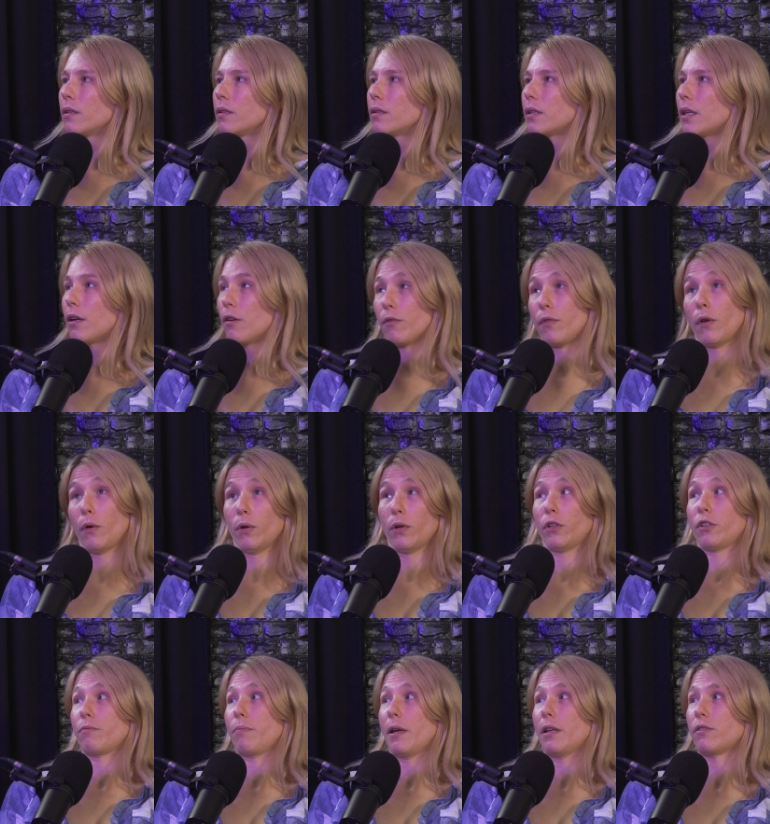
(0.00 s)
Nice. Yeah, they were
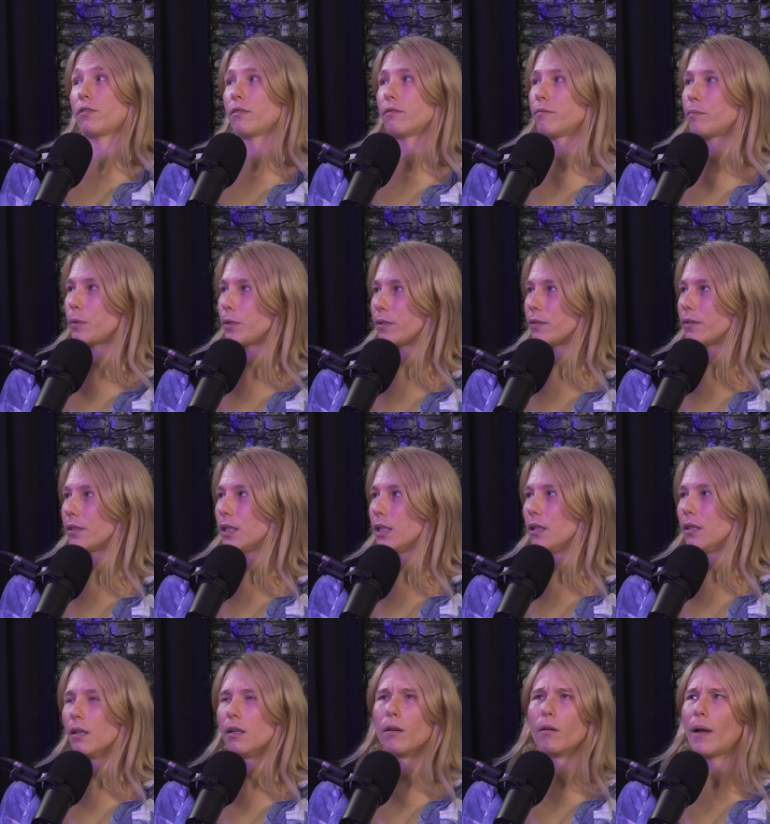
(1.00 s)
expensive, but
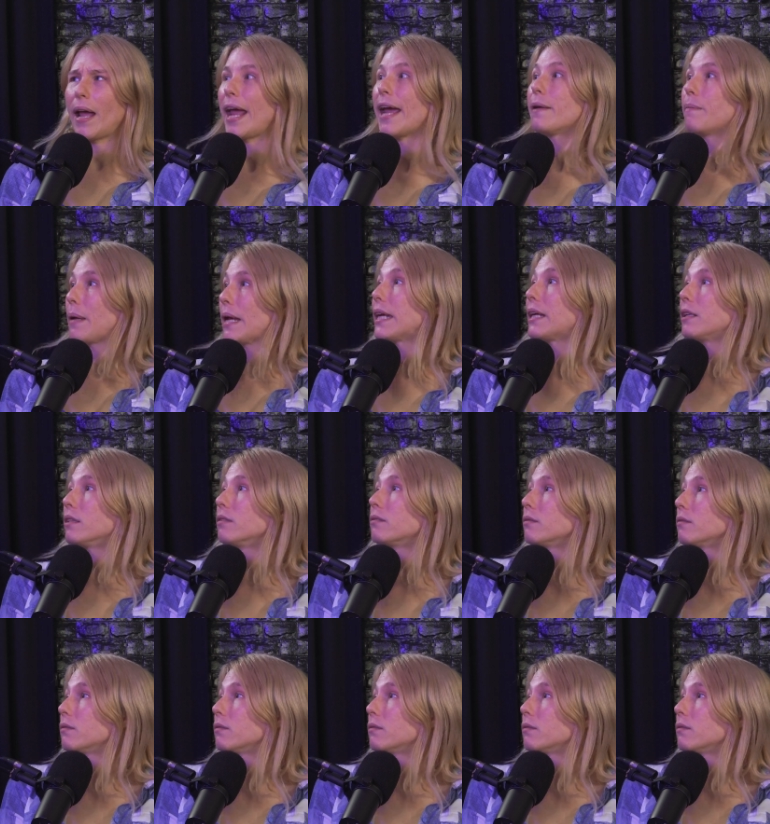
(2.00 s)
handmade.